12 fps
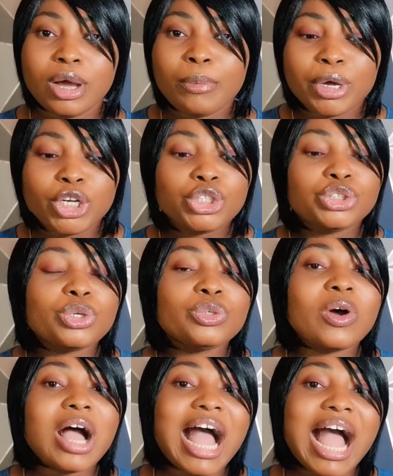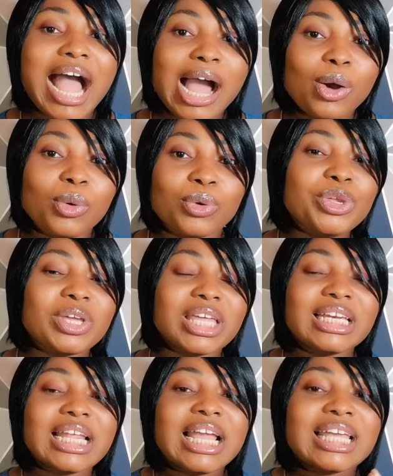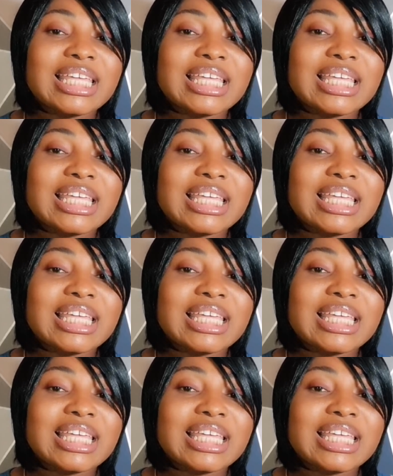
but you don't know how you can